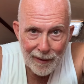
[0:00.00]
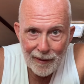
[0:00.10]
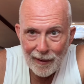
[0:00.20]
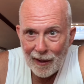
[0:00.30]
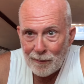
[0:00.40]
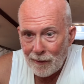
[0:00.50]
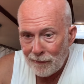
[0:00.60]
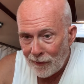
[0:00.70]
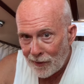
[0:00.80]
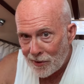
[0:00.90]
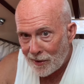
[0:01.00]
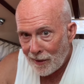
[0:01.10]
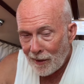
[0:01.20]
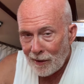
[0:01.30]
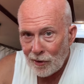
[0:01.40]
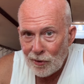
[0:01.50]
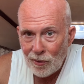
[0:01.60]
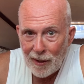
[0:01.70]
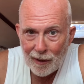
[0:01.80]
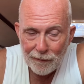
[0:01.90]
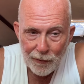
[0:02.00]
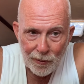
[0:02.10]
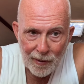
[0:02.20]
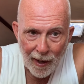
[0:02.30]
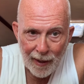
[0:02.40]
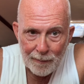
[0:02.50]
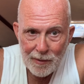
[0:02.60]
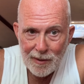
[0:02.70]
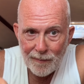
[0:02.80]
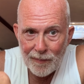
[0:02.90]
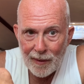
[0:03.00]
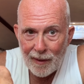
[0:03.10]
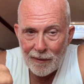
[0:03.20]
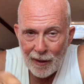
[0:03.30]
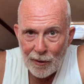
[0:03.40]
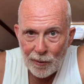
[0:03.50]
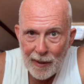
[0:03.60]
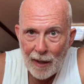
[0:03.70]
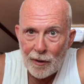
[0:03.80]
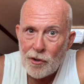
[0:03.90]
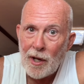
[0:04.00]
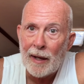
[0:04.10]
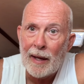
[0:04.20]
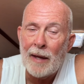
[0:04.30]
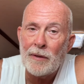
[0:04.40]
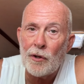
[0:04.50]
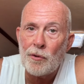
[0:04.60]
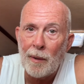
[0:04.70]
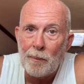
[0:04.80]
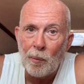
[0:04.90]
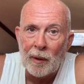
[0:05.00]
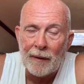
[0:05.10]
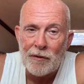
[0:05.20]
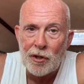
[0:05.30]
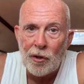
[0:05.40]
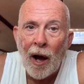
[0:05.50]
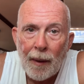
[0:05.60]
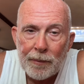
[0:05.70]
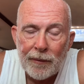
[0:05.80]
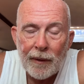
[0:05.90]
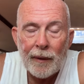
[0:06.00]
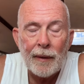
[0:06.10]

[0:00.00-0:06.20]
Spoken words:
and reverse. You do that a few times, then go down and check, and the drip will have stopped.